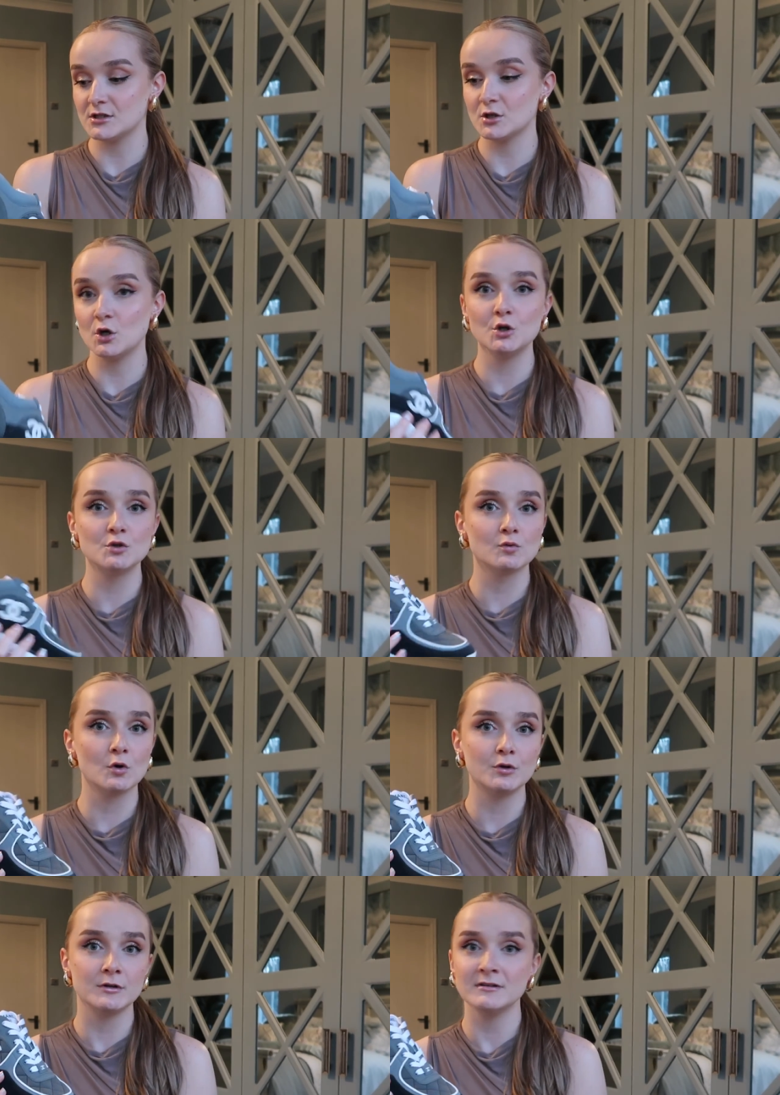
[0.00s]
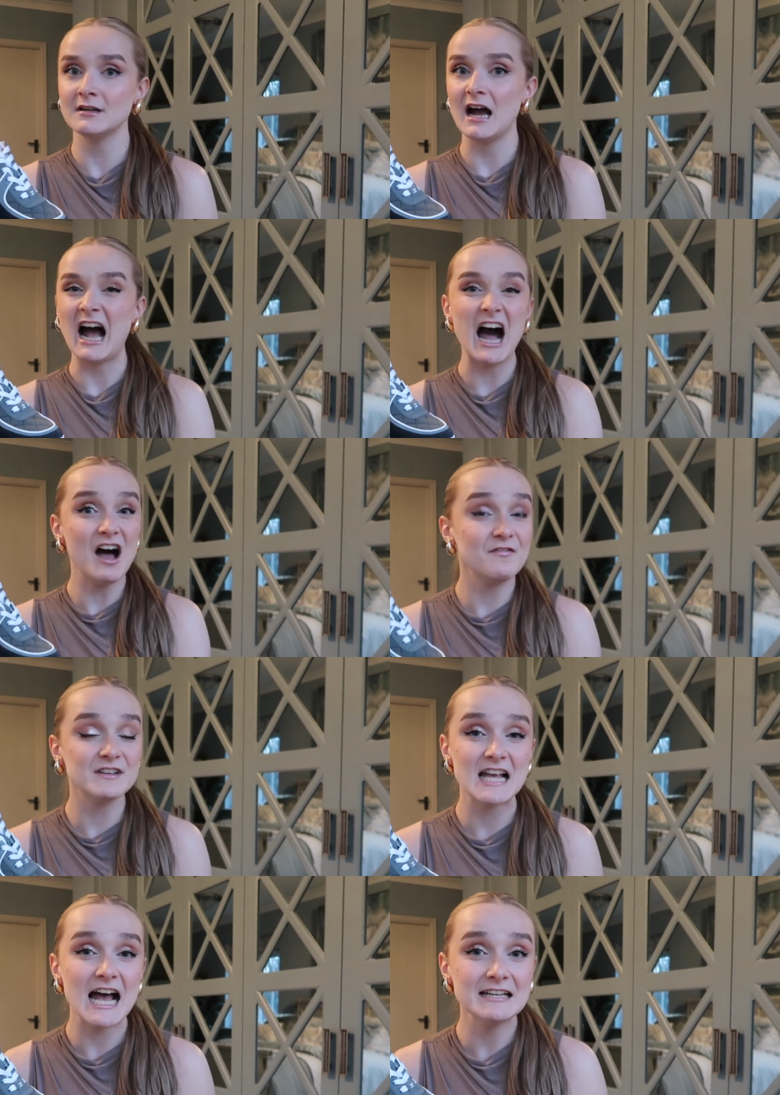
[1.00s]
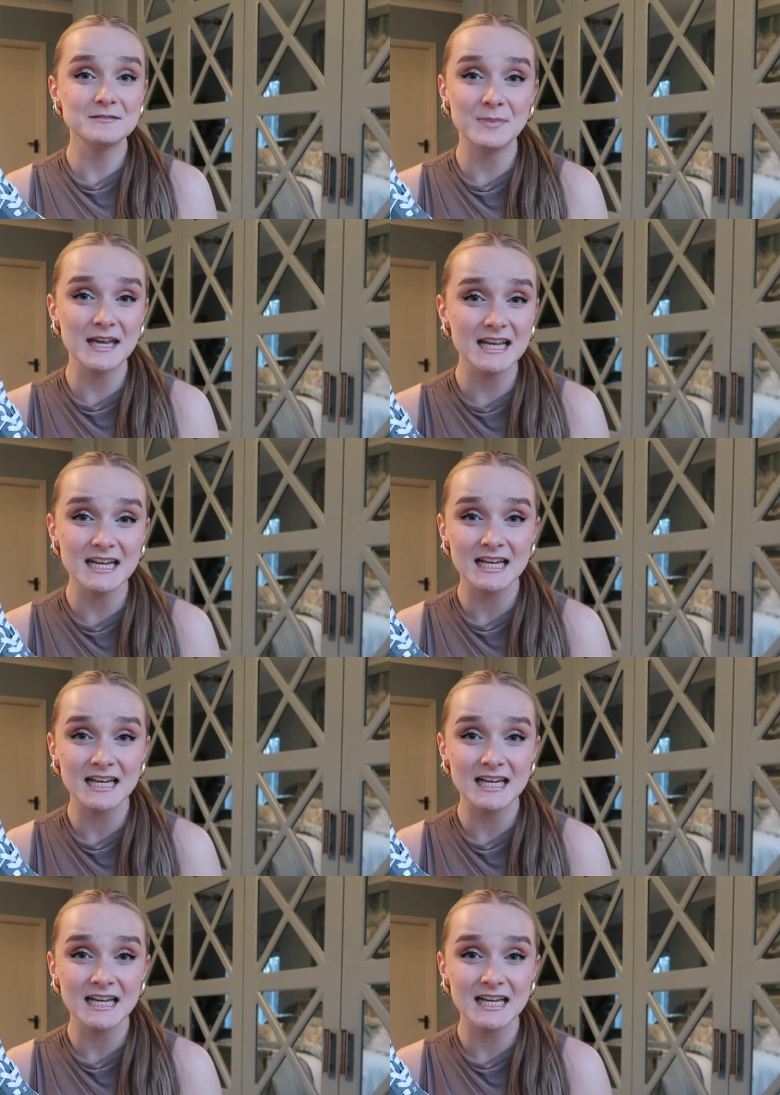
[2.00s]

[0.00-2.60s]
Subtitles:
could run half a size big.